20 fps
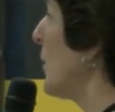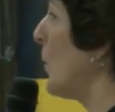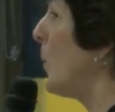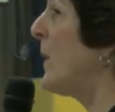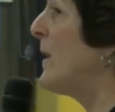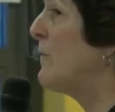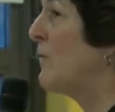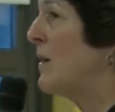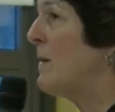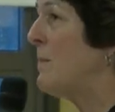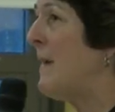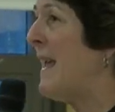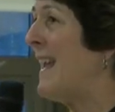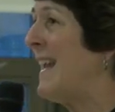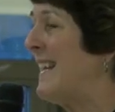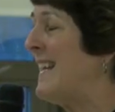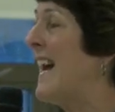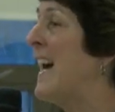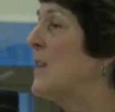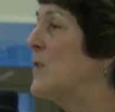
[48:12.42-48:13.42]
that we
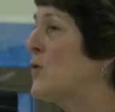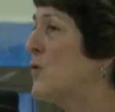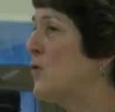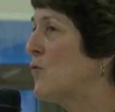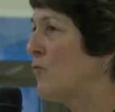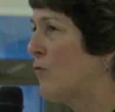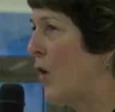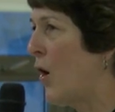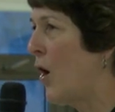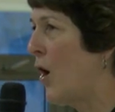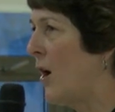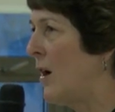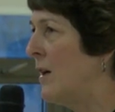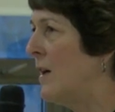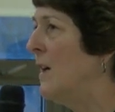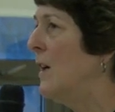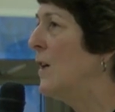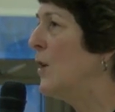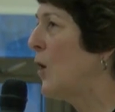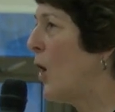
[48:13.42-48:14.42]
remain a
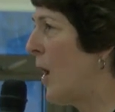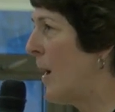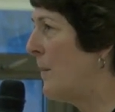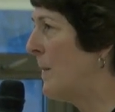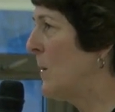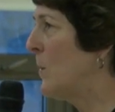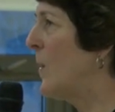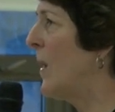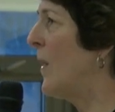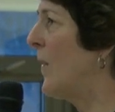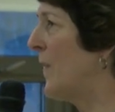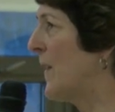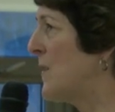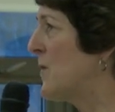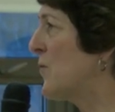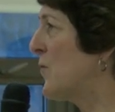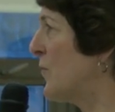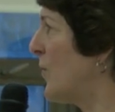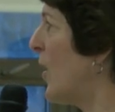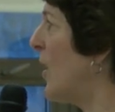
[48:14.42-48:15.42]
strong Commonwealth, a
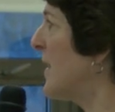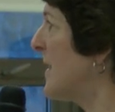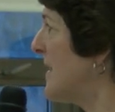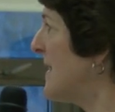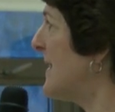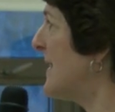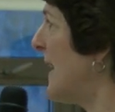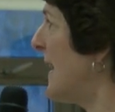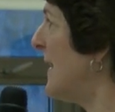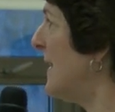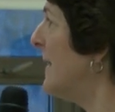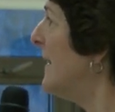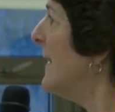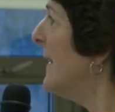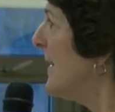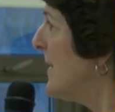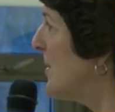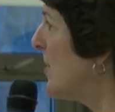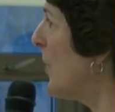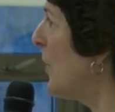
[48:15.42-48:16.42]
strong state.
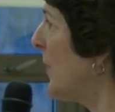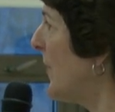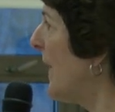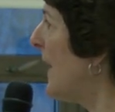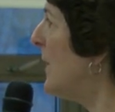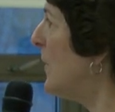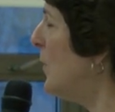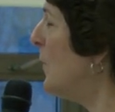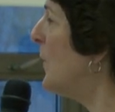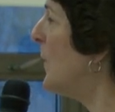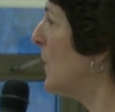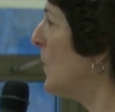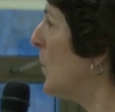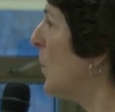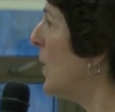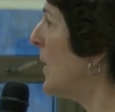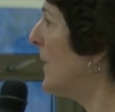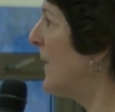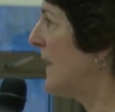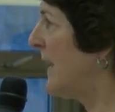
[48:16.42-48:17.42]
So thank you for the
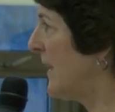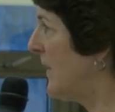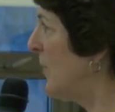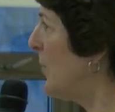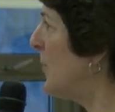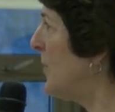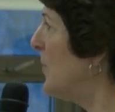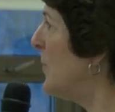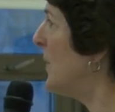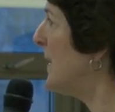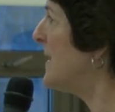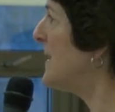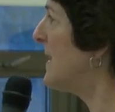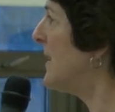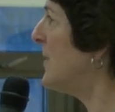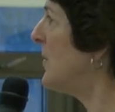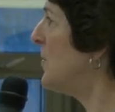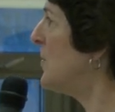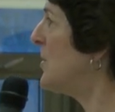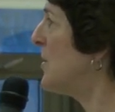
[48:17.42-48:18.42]
work that I know you
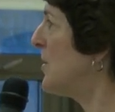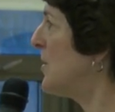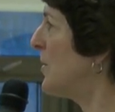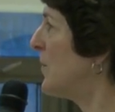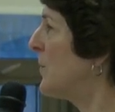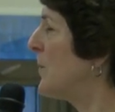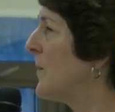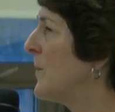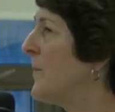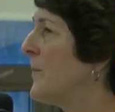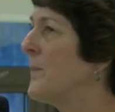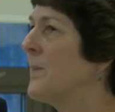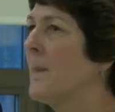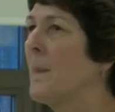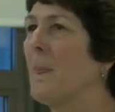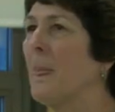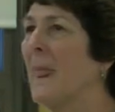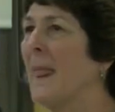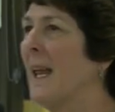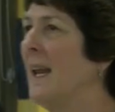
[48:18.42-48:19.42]
continue to do.
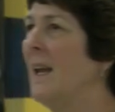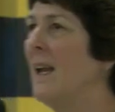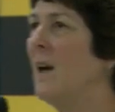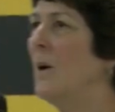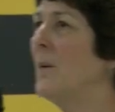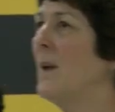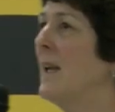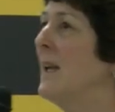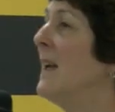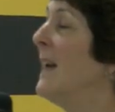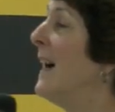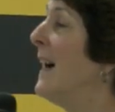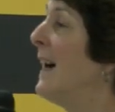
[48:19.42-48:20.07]
Okay.